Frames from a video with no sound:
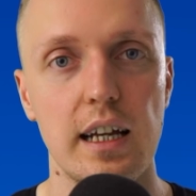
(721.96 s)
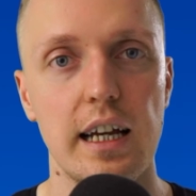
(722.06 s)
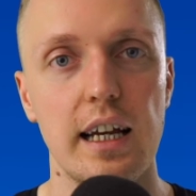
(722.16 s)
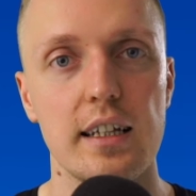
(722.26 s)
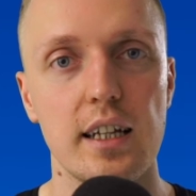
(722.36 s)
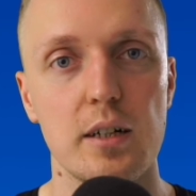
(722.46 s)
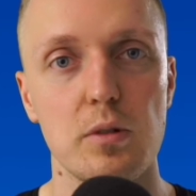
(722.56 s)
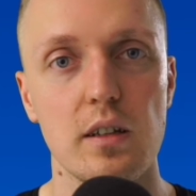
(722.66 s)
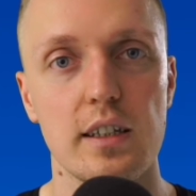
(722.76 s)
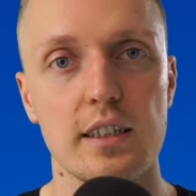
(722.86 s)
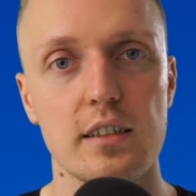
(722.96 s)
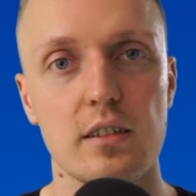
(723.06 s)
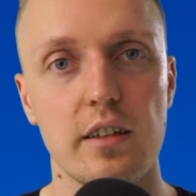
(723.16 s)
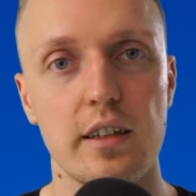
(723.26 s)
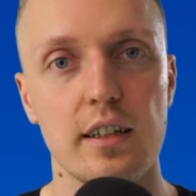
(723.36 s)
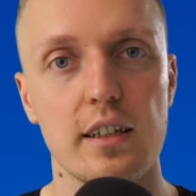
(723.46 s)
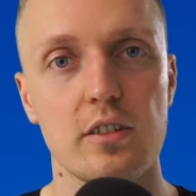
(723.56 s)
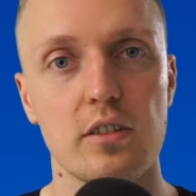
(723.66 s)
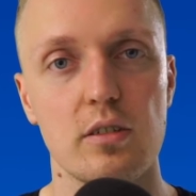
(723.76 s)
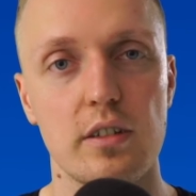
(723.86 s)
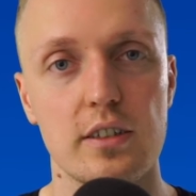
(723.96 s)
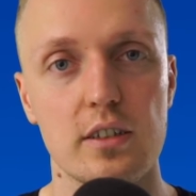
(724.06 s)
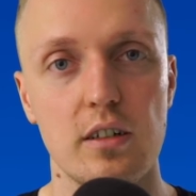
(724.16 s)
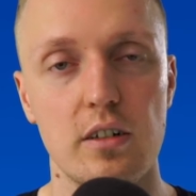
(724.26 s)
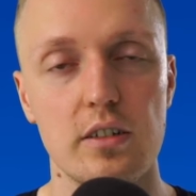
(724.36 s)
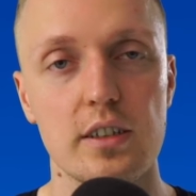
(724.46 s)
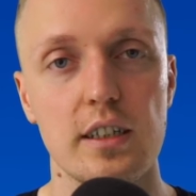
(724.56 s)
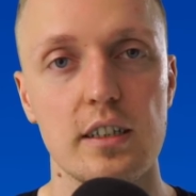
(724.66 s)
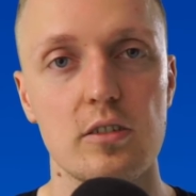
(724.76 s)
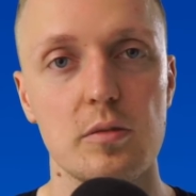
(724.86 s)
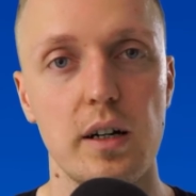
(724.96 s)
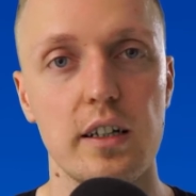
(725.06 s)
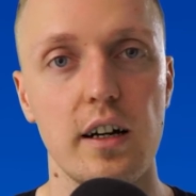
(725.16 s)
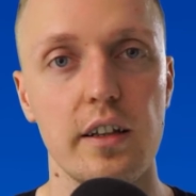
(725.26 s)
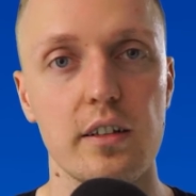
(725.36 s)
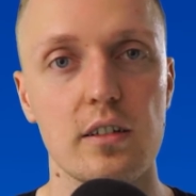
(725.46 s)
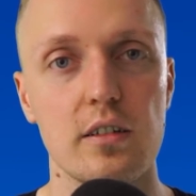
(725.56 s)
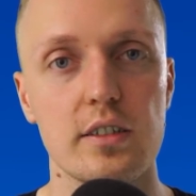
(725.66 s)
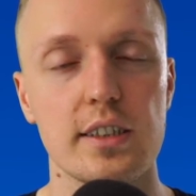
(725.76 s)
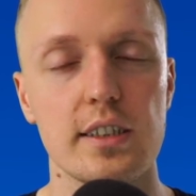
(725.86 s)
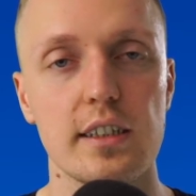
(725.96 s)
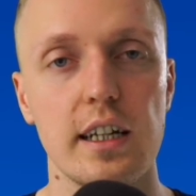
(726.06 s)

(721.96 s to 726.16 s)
And I will link the link to this course and to my other courses